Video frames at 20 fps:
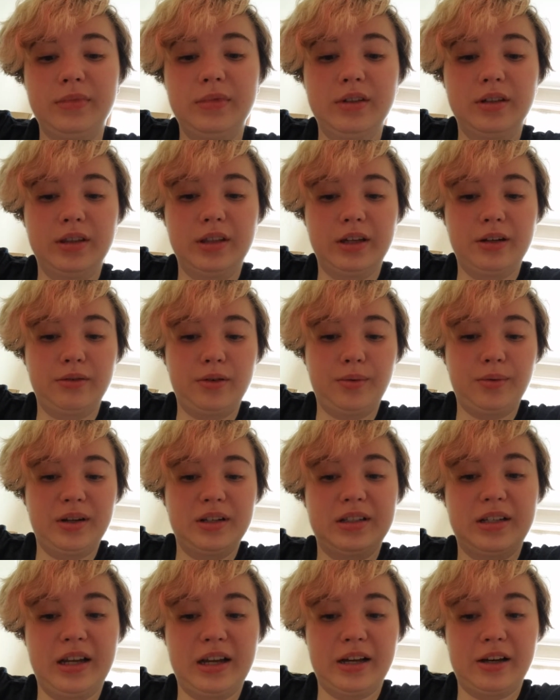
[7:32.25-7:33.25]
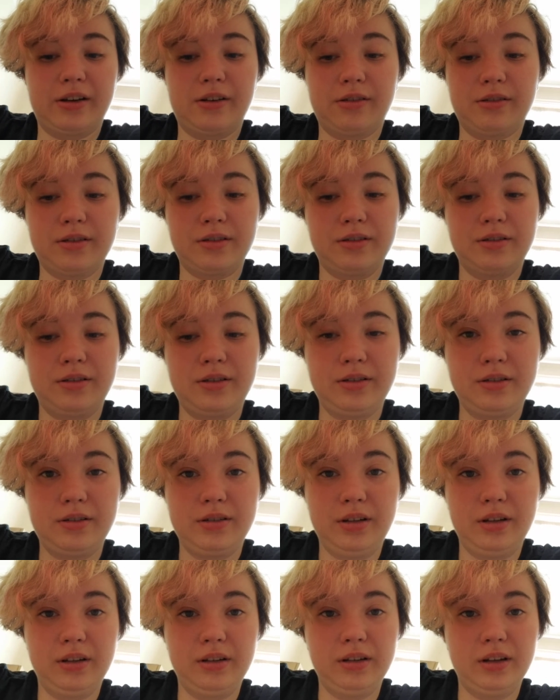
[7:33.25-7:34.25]
And then we went down,
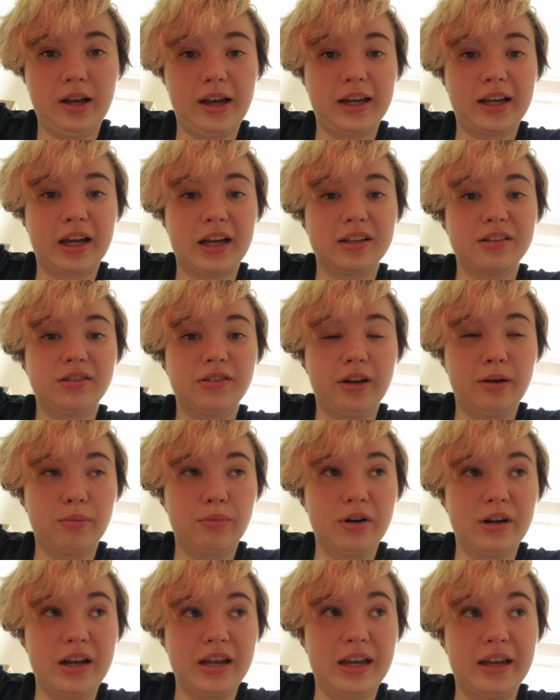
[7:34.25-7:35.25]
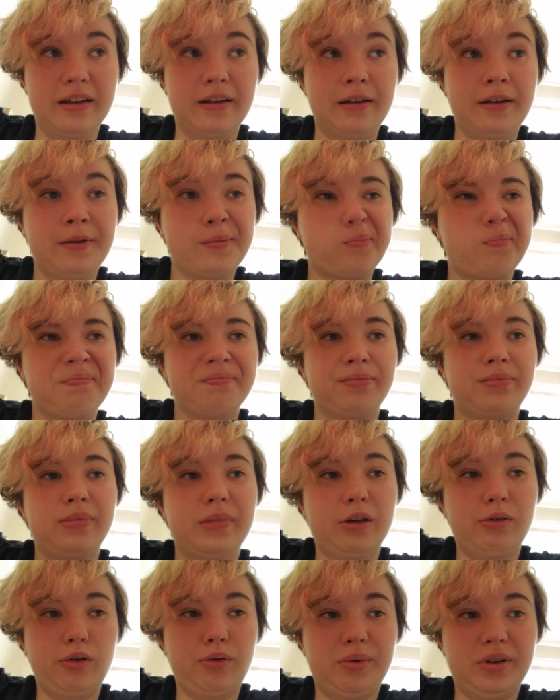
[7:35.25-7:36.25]
I got Subway, and
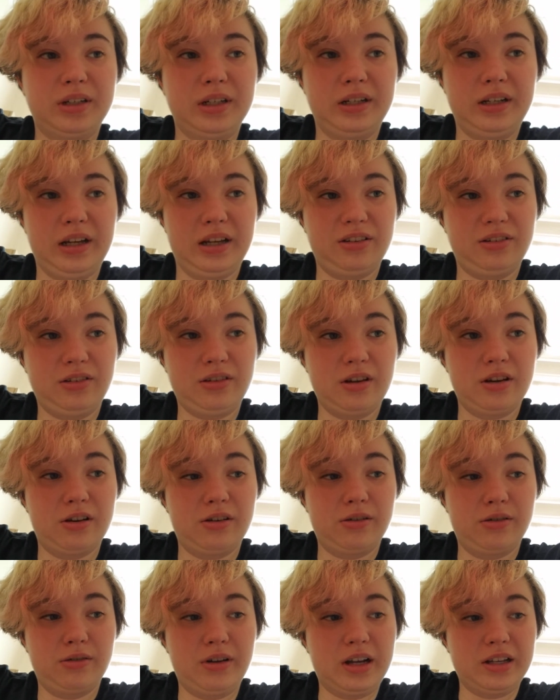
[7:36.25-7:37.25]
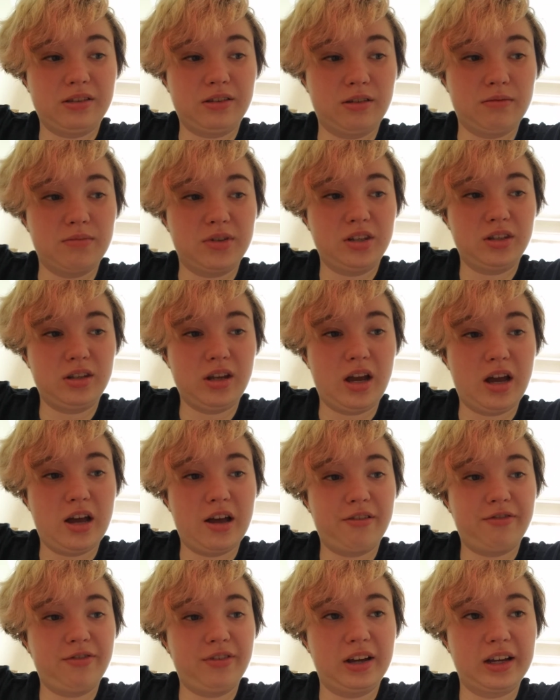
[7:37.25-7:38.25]
then we went to Tesco, got some
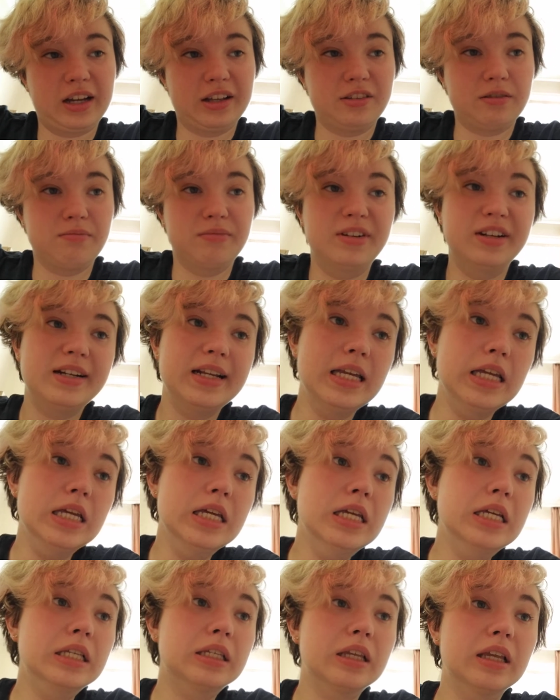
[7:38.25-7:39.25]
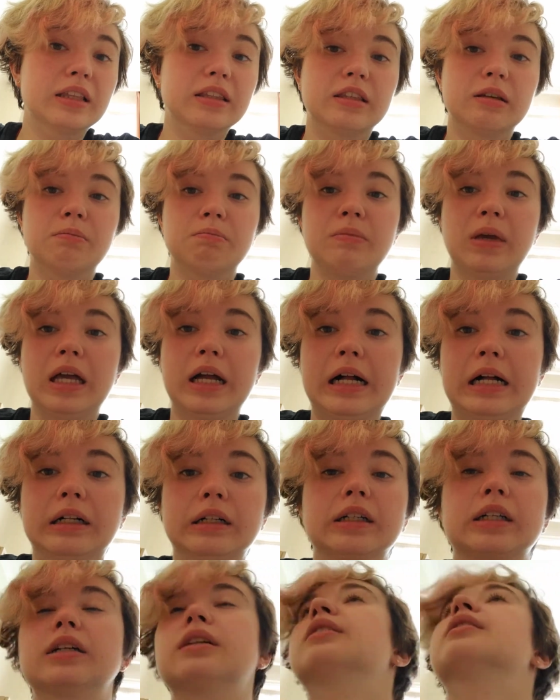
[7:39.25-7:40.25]
stuff, I got some cheese and some
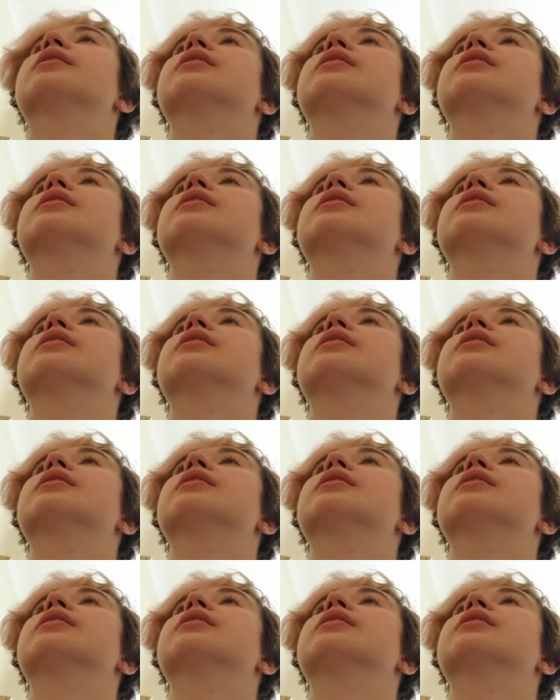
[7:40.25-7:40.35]
milk.